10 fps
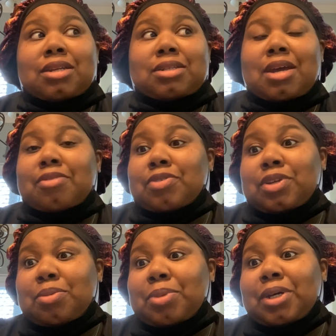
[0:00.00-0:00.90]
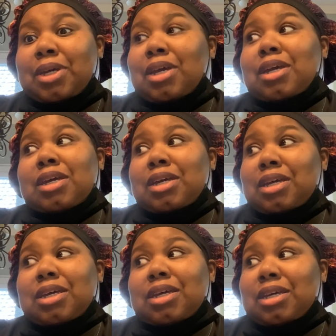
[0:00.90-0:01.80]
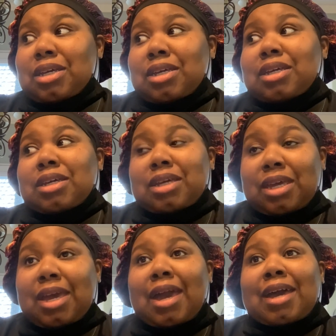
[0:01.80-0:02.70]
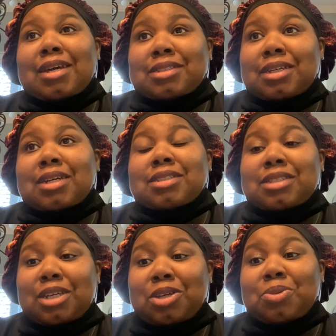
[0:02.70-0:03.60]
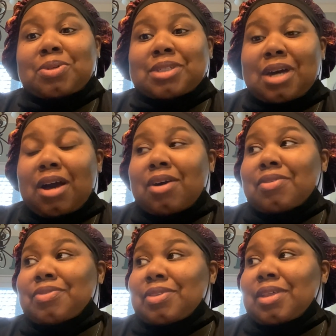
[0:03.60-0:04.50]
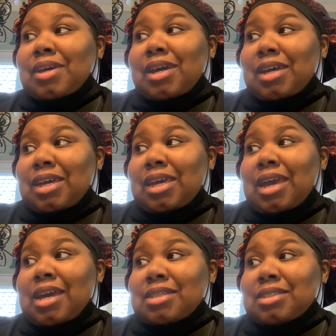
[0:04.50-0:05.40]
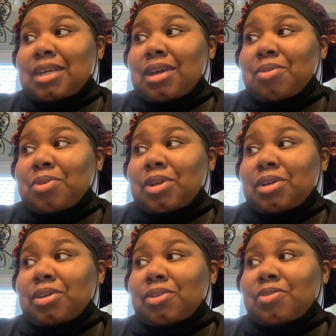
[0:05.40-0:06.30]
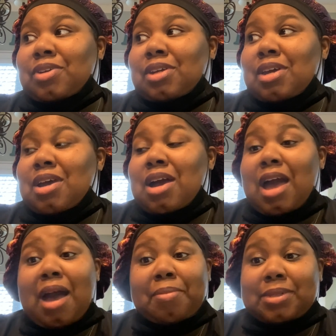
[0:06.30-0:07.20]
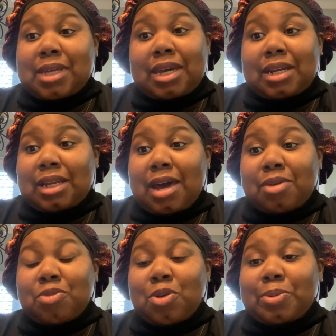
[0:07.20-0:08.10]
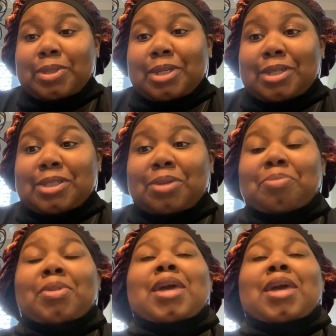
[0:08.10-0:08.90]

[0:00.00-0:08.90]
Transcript: Not funny, but he has a continuous cough that he has to get rid of. I've been taking a lot of Robitussin.